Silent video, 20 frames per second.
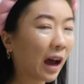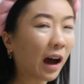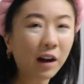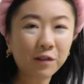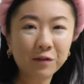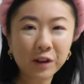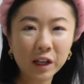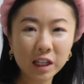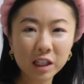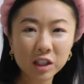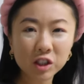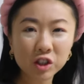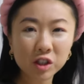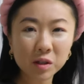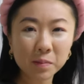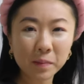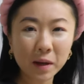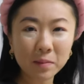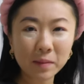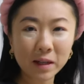I feel like it's
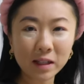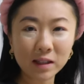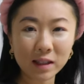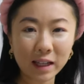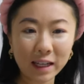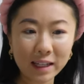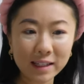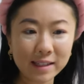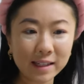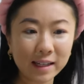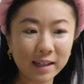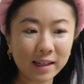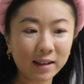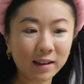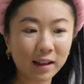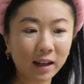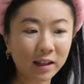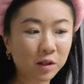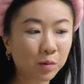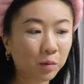just made me lazy,
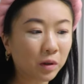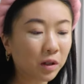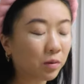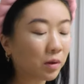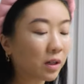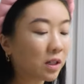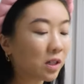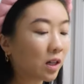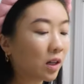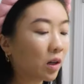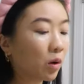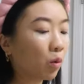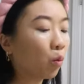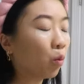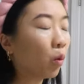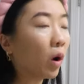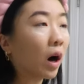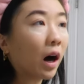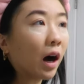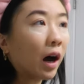and that's one
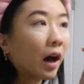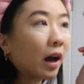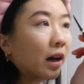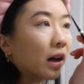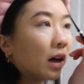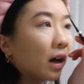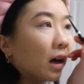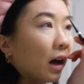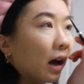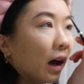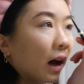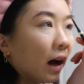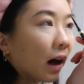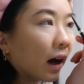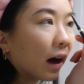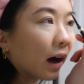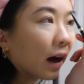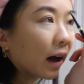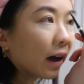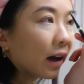reason why
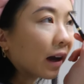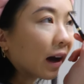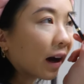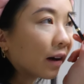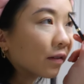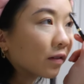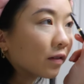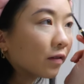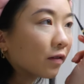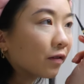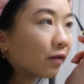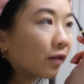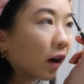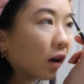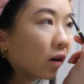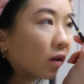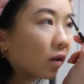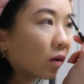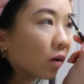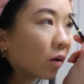I haven't
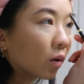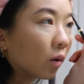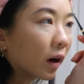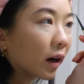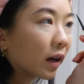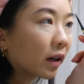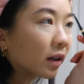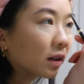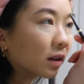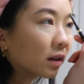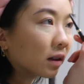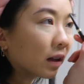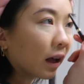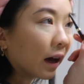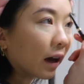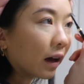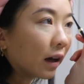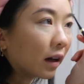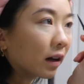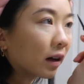felt quite
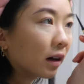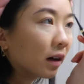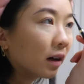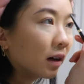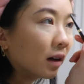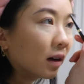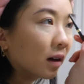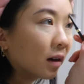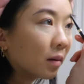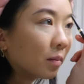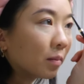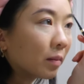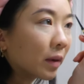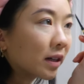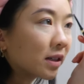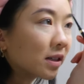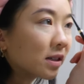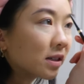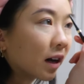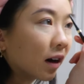like
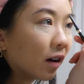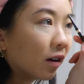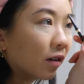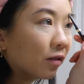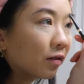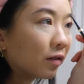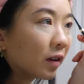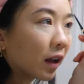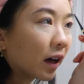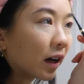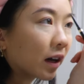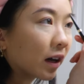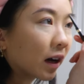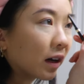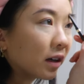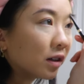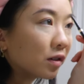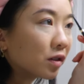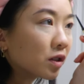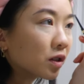myself. Like,
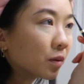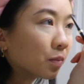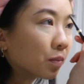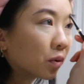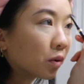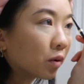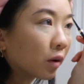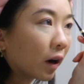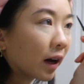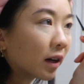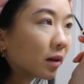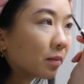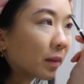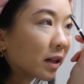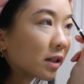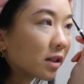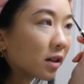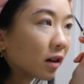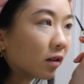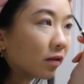I used to pride
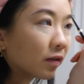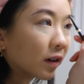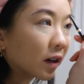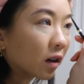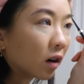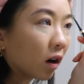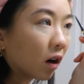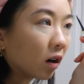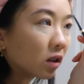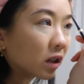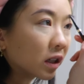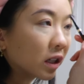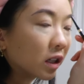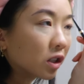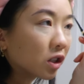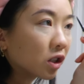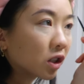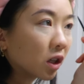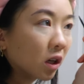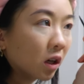myself in
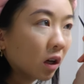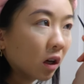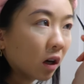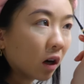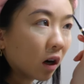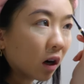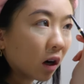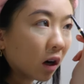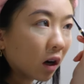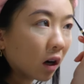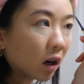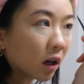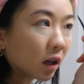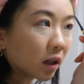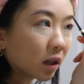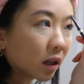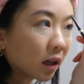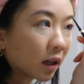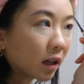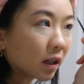college
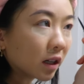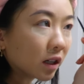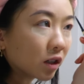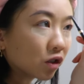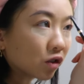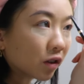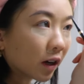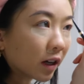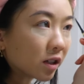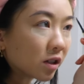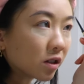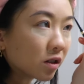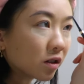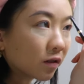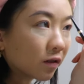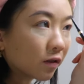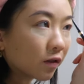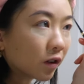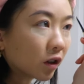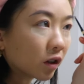on getting dressed
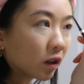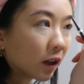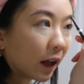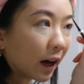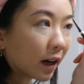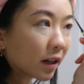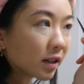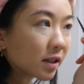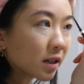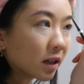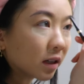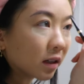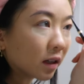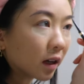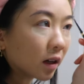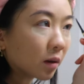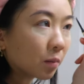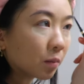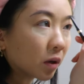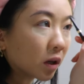for class and
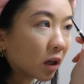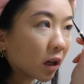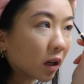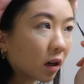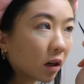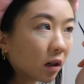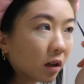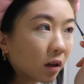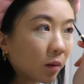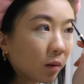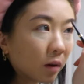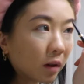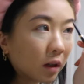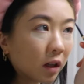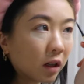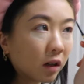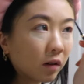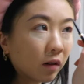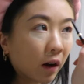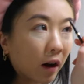like putting on a really
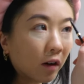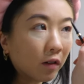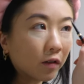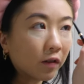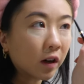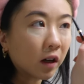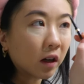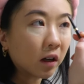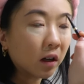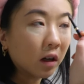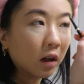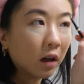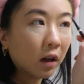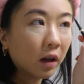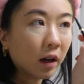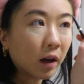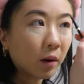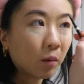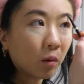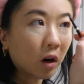cute outfit
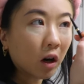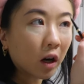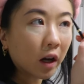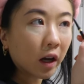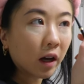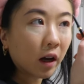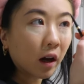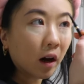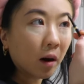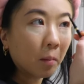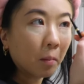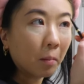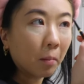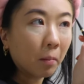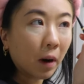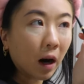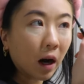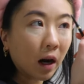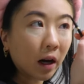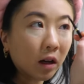and walking a
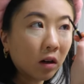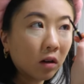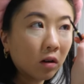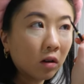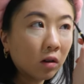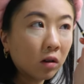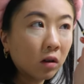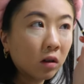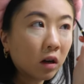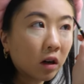mile